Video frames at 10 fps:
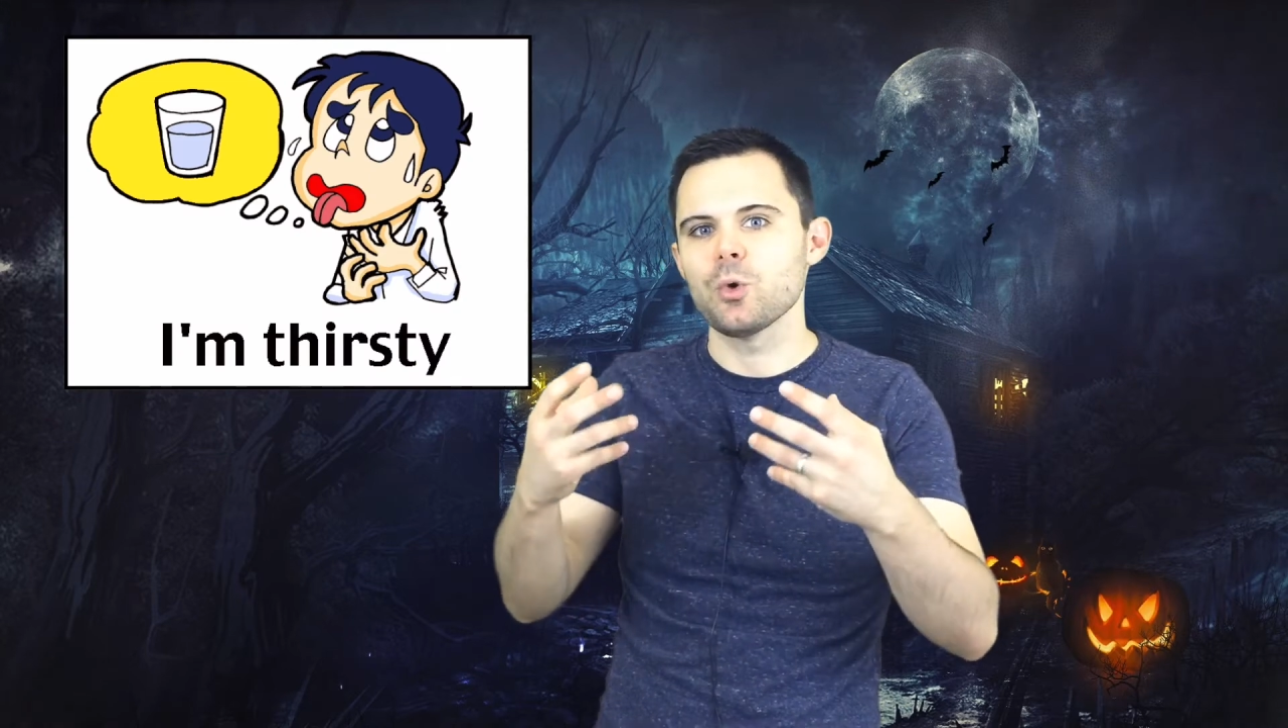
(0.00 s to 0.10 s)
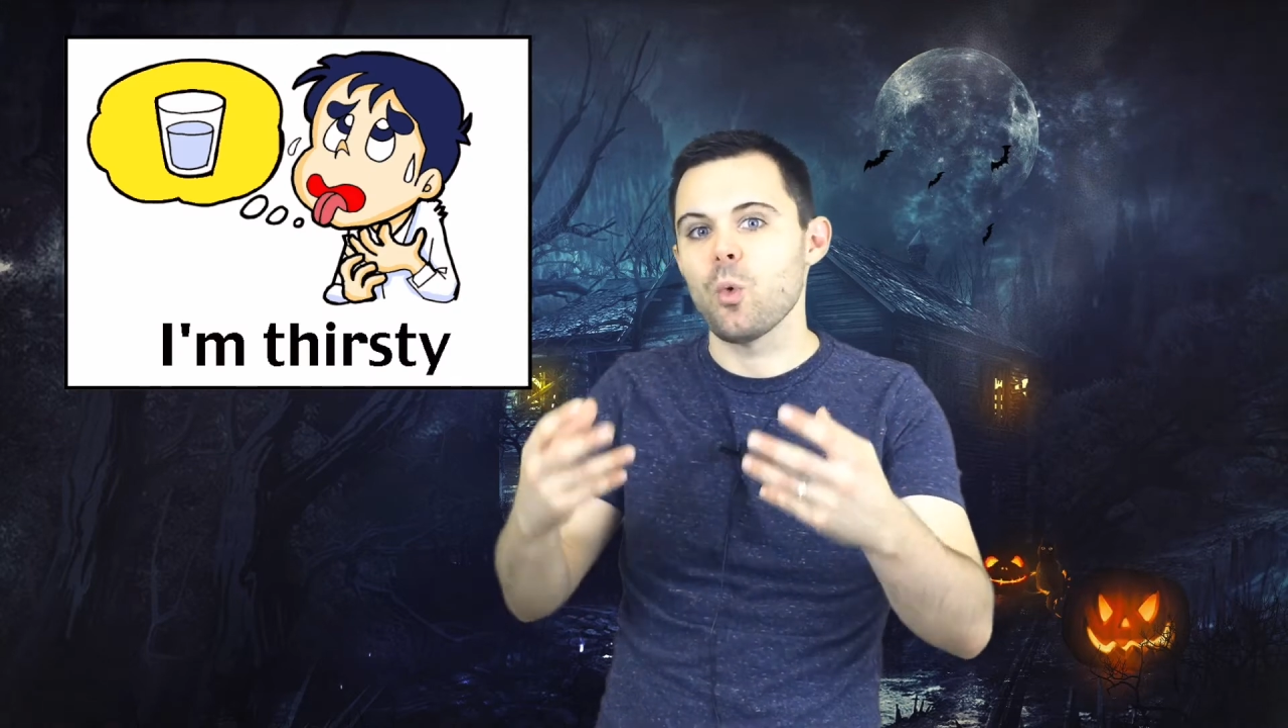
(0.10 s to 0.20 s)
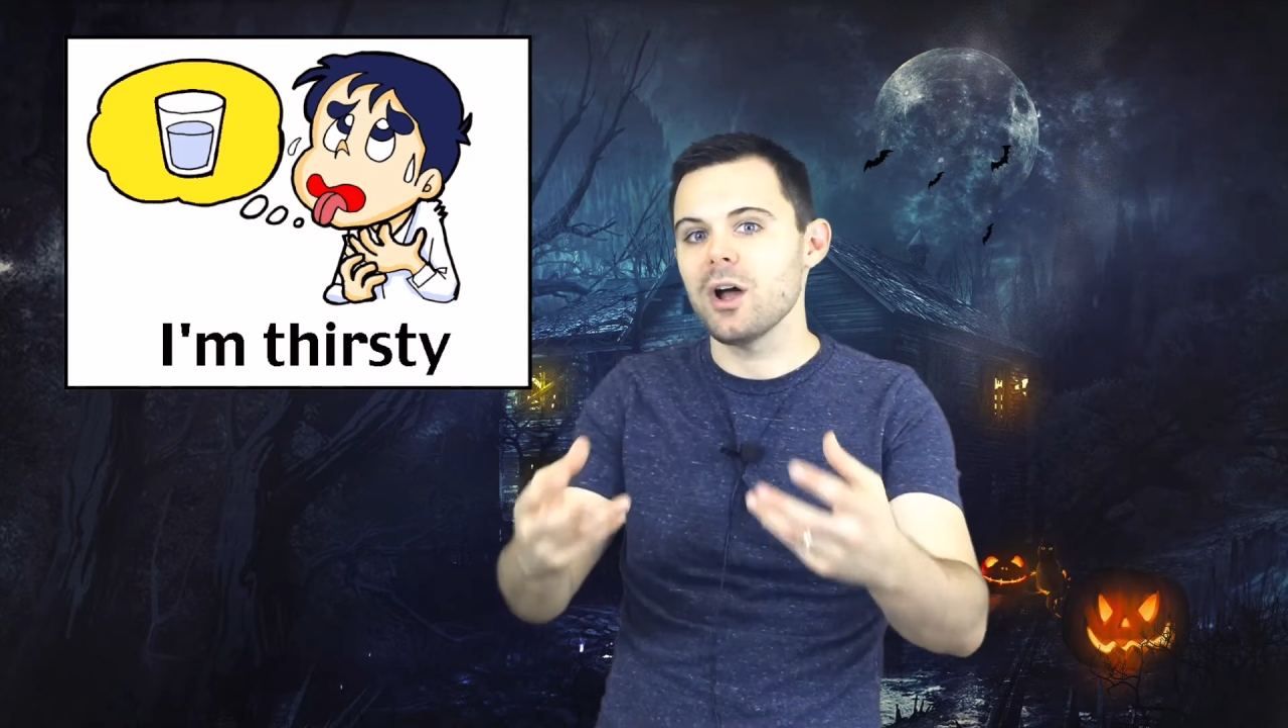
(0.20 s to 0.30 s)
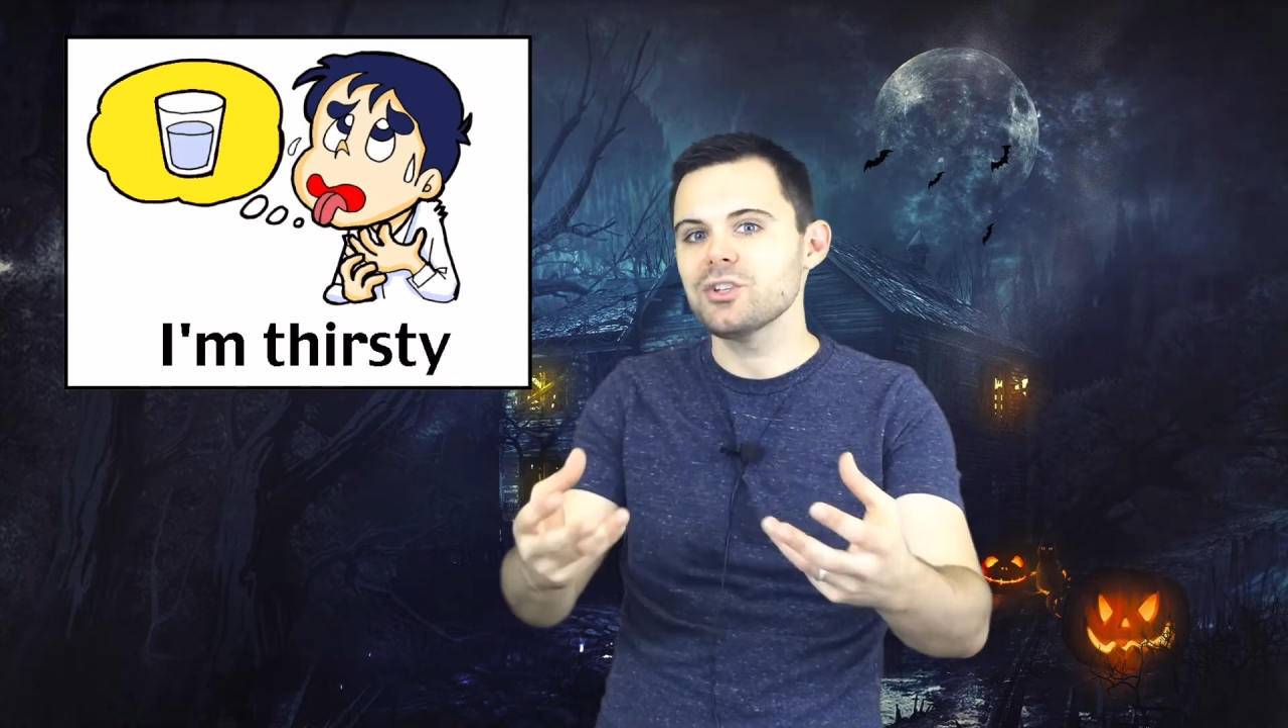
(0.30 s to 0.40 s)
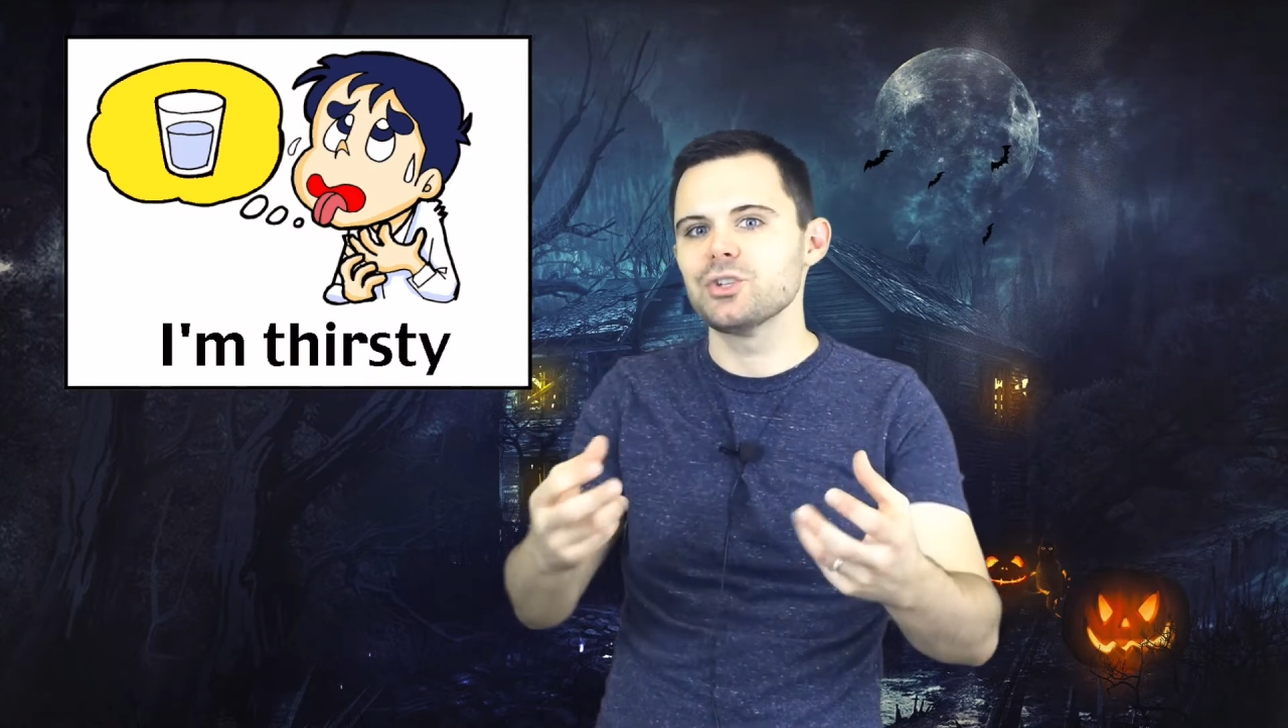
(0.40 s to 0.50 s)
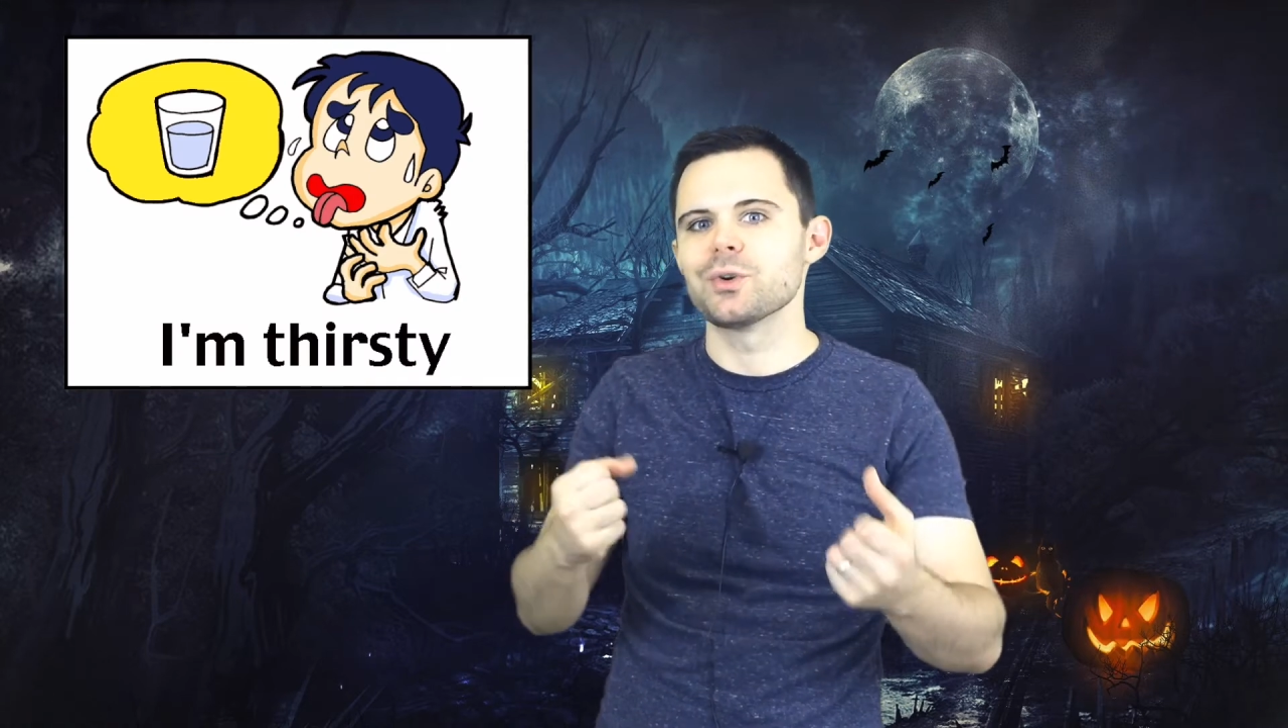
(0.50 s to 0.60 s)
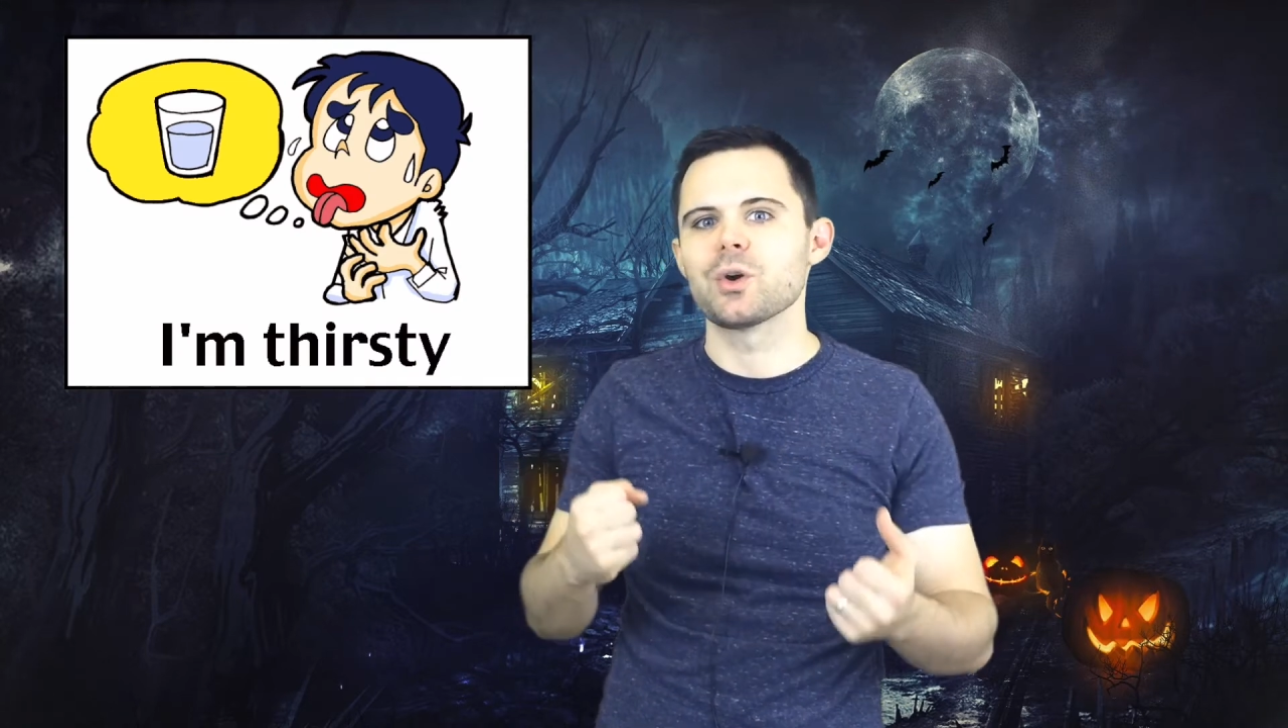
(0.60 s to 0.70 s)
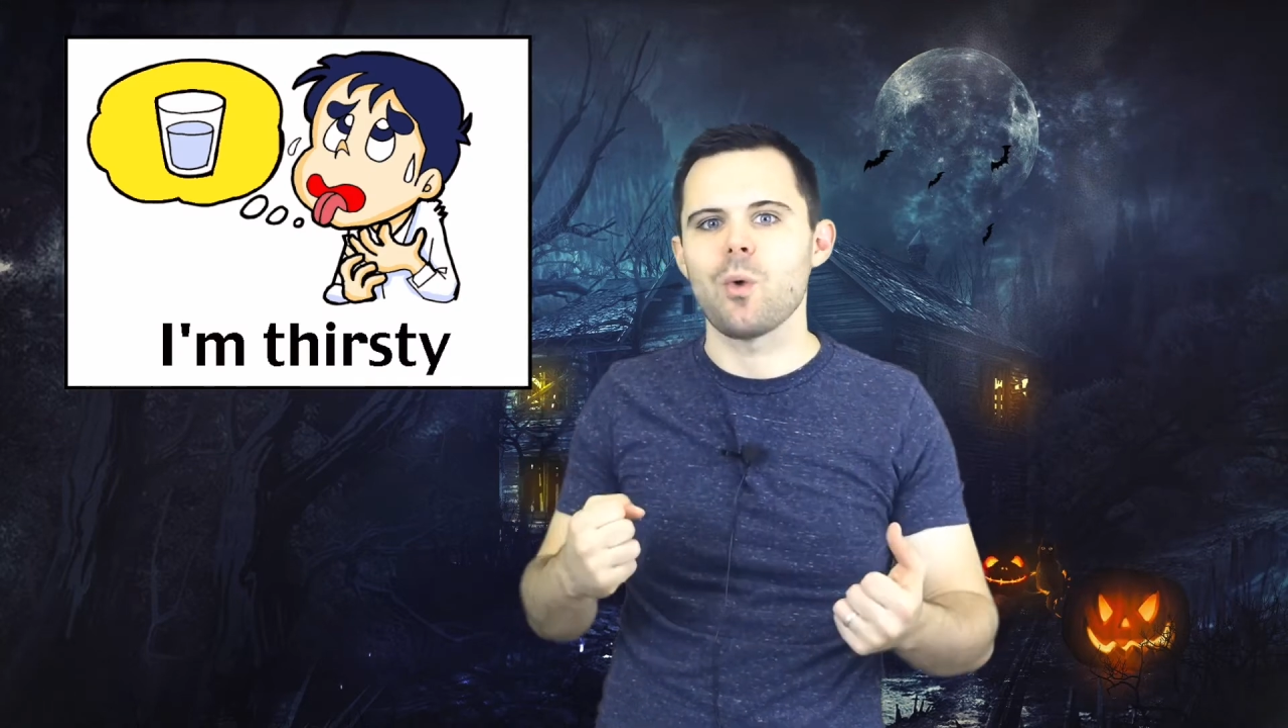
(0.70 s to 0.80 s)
want to drink